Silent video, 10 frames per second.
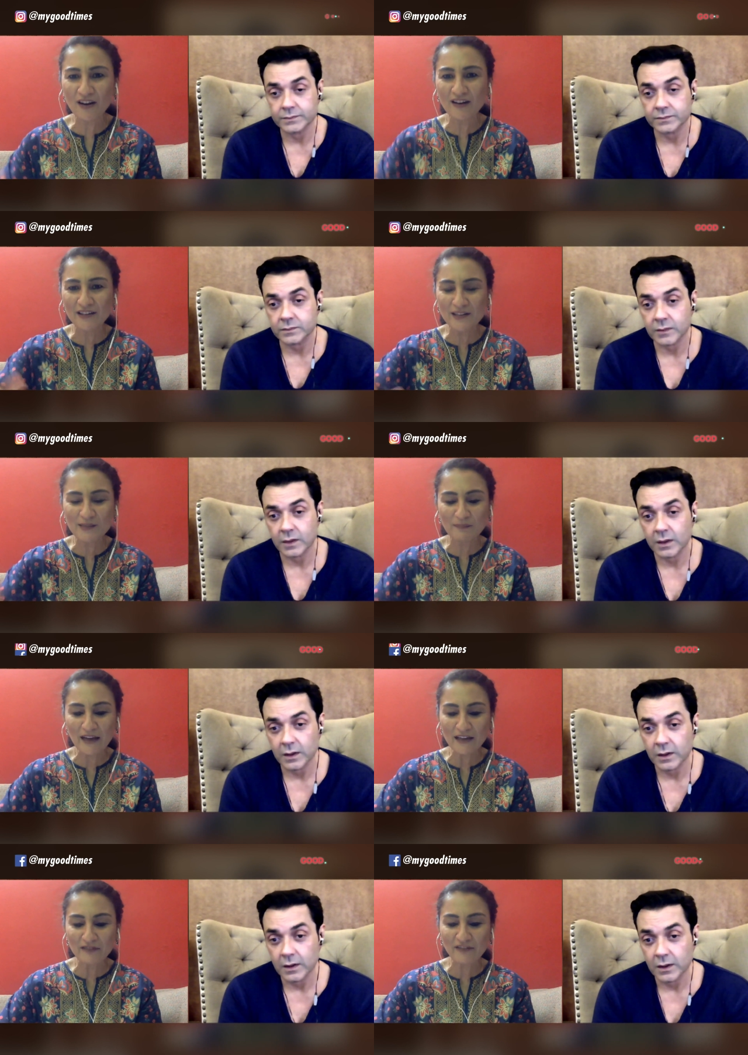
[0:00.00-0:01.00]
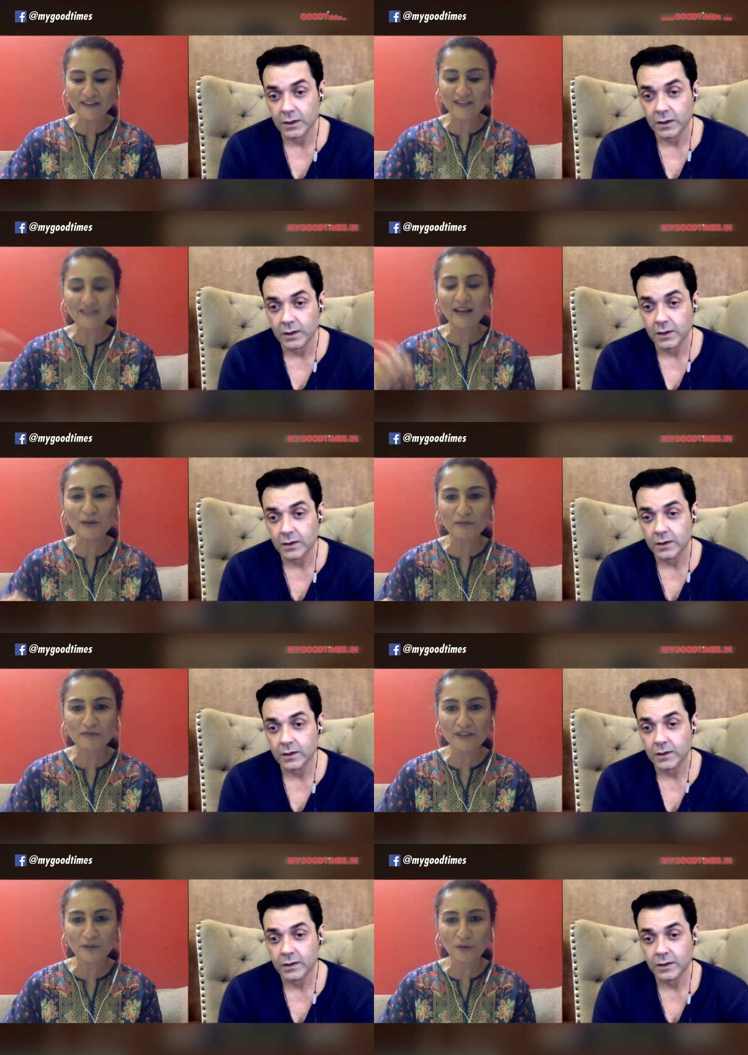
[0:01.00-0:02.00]
Speaker 1: career span if I take Dharam
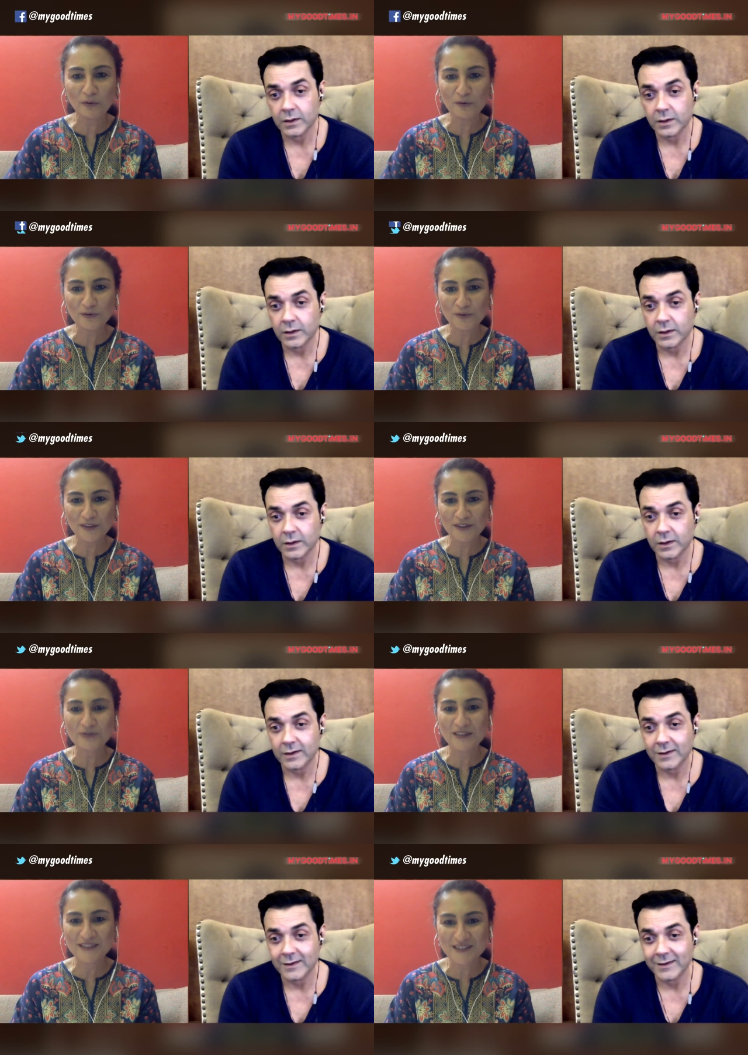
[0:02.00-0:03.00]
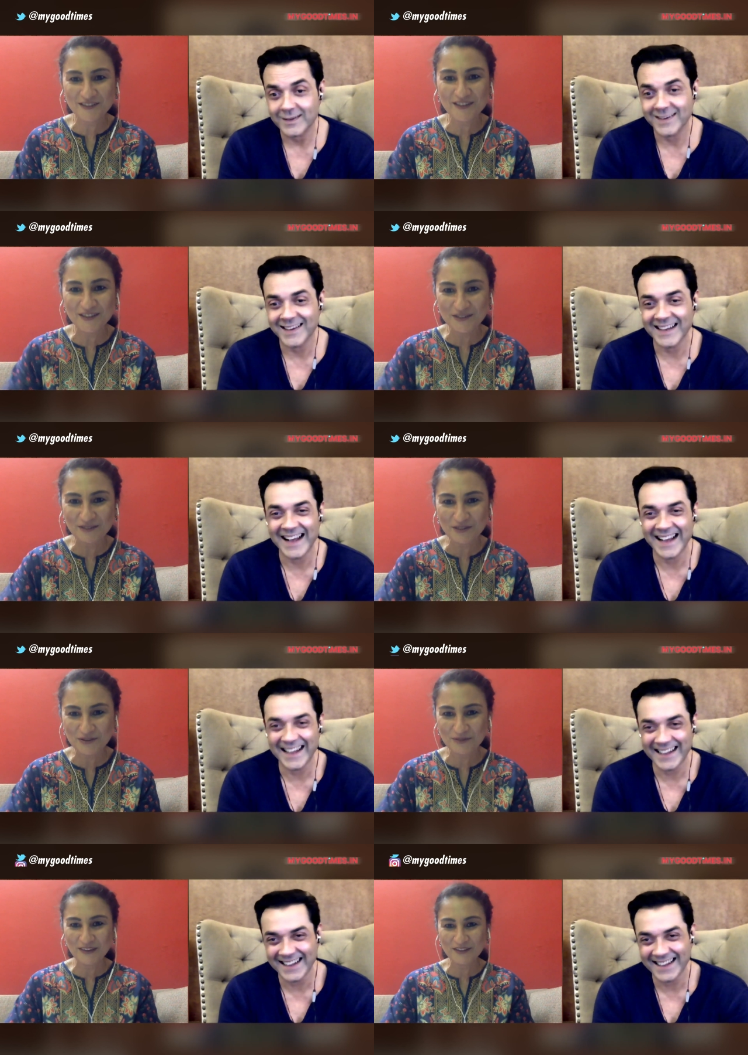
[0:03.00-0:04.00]
Veer also into consideration,
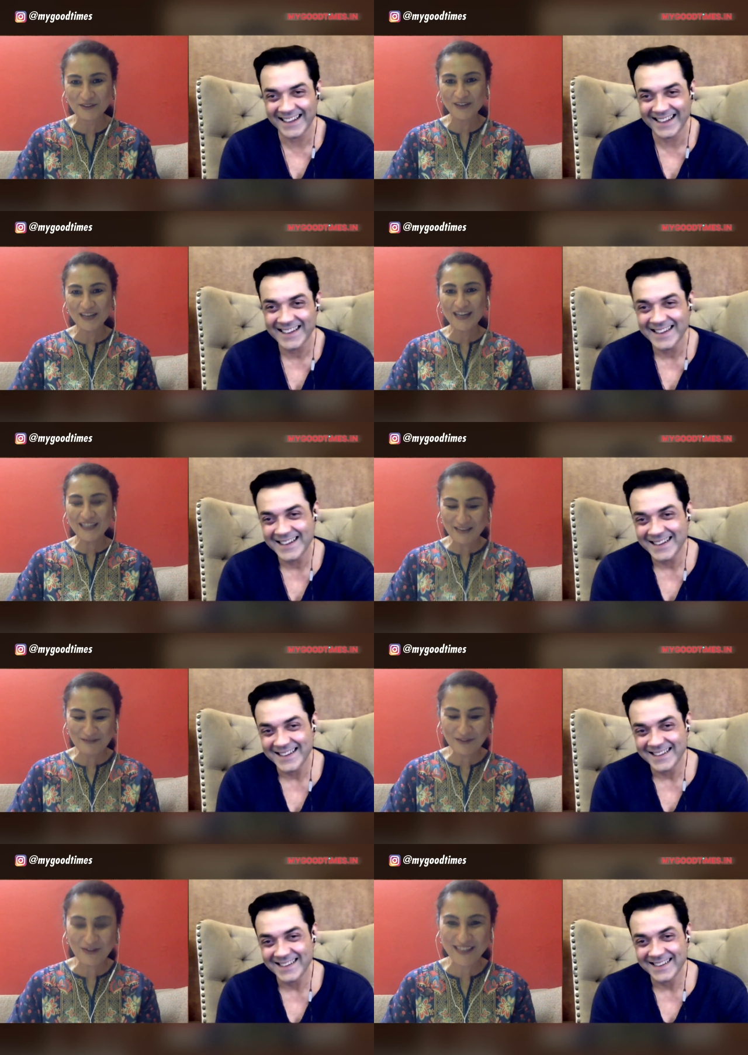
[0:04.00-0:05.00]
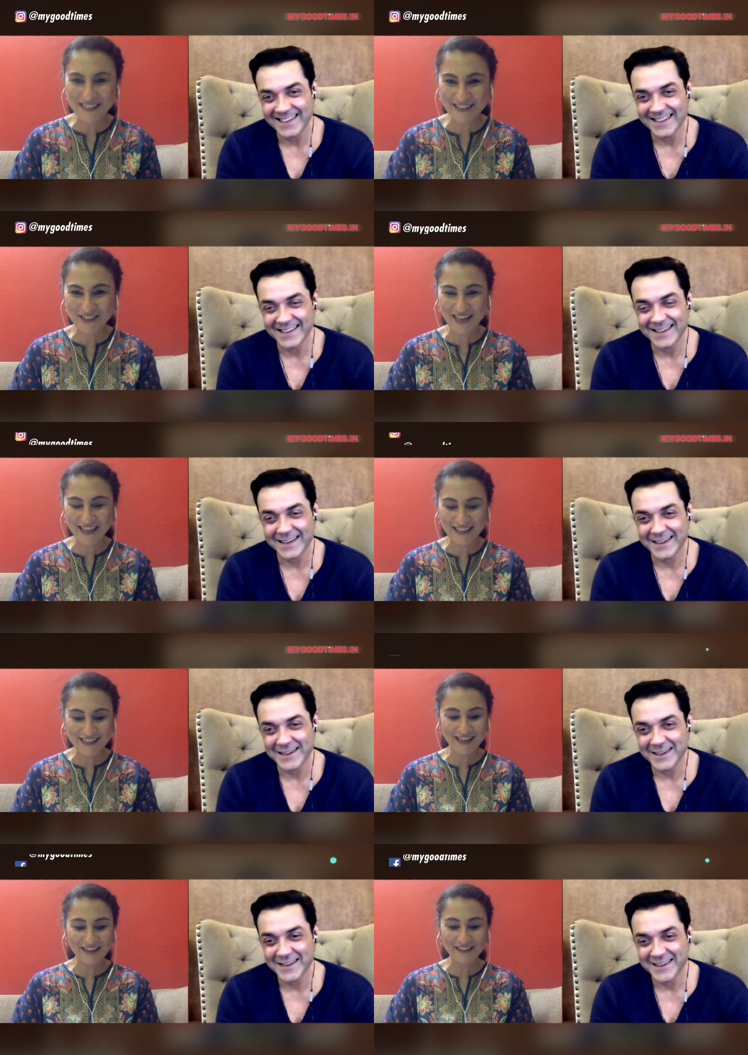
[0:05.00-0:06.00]
which you made your debut as a child
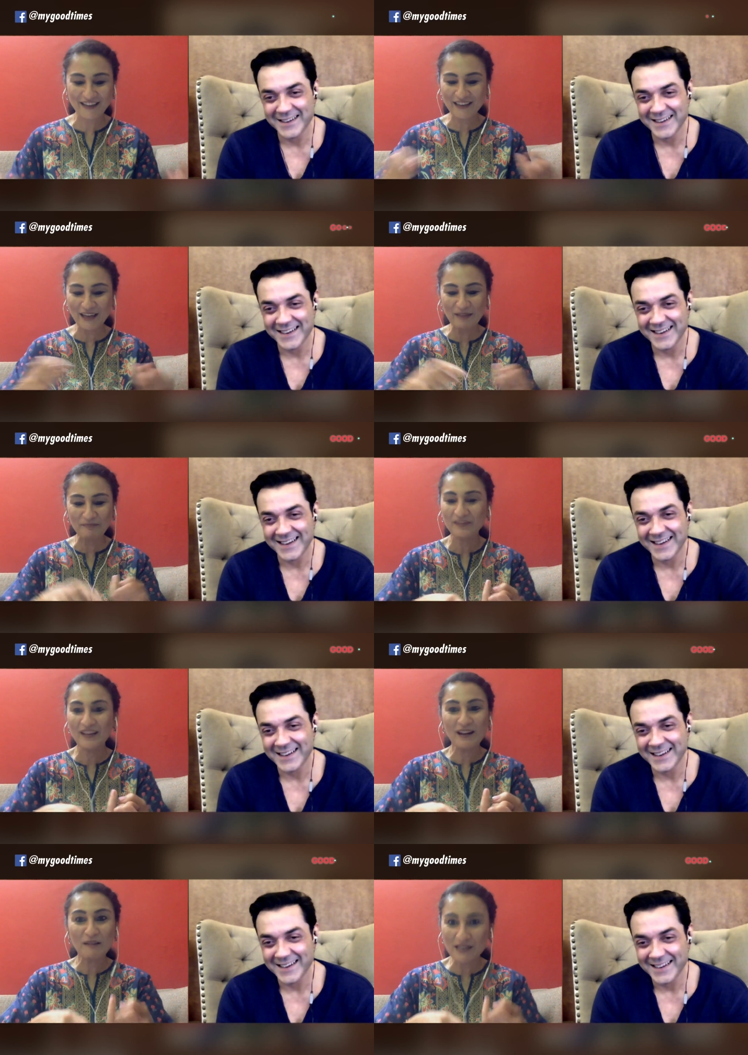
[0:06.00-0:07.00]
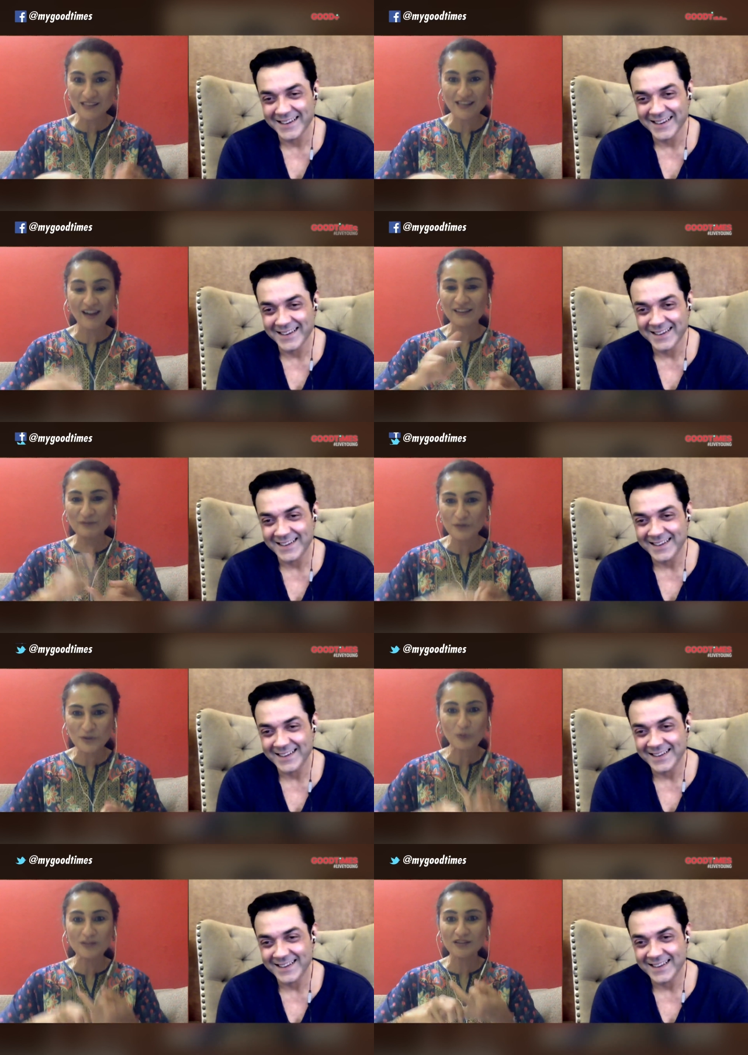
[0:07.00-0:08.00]
star. Then came Barsaat, there was
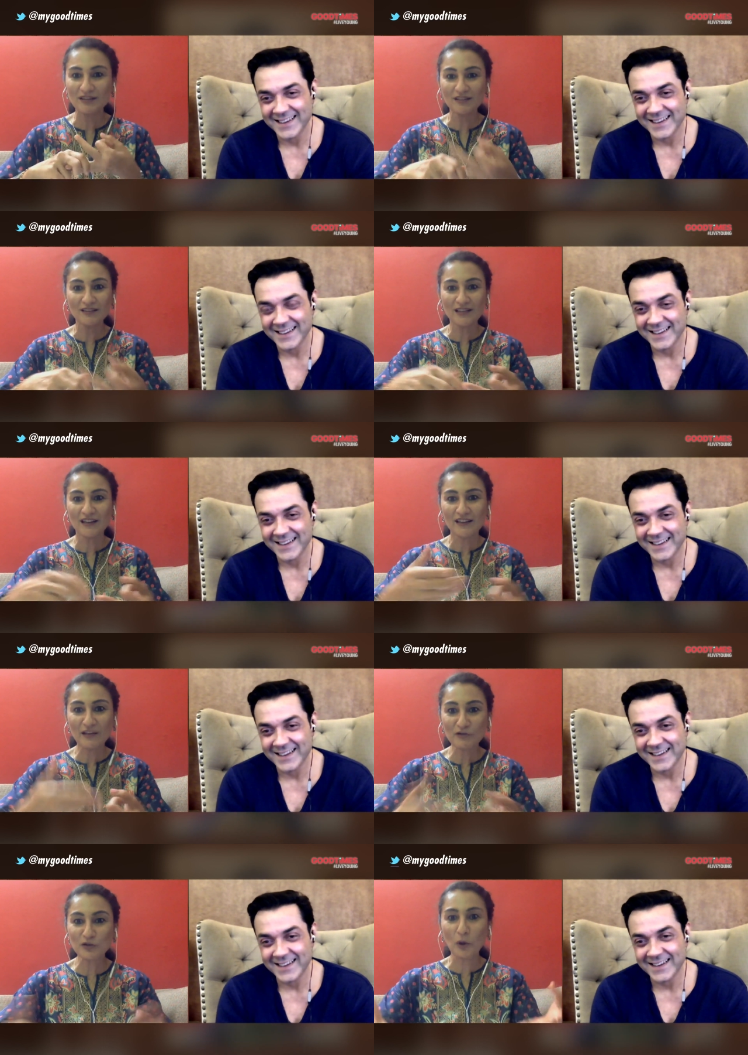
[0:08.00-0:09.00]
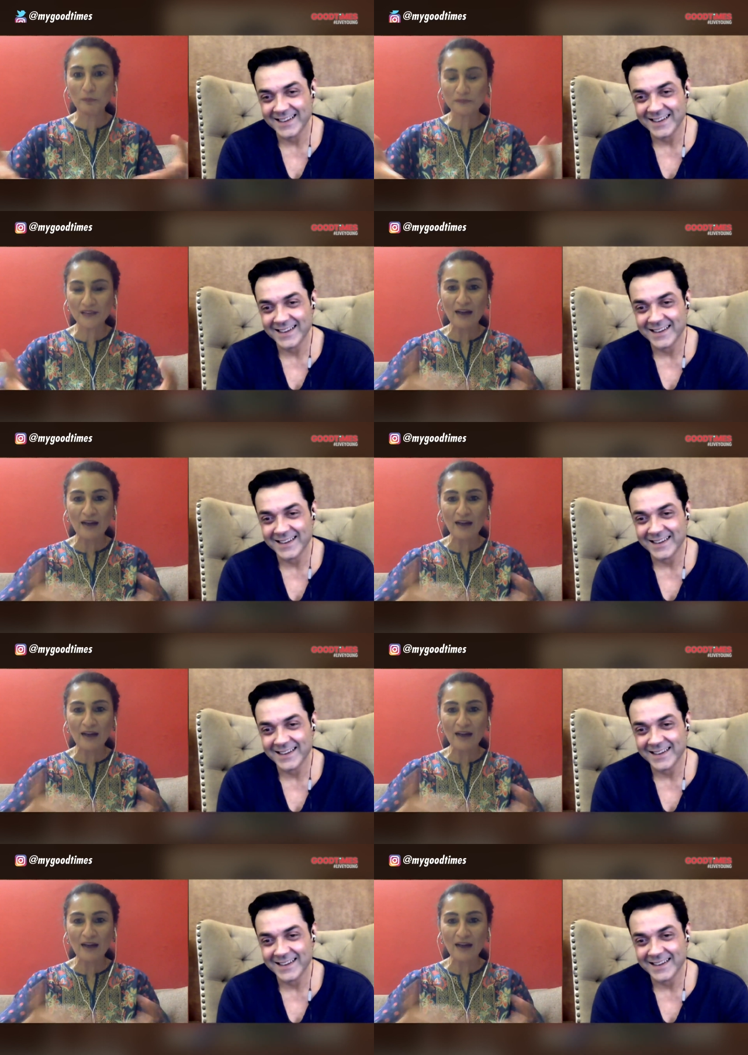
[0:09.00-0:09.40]
Soldier, there was Gupt.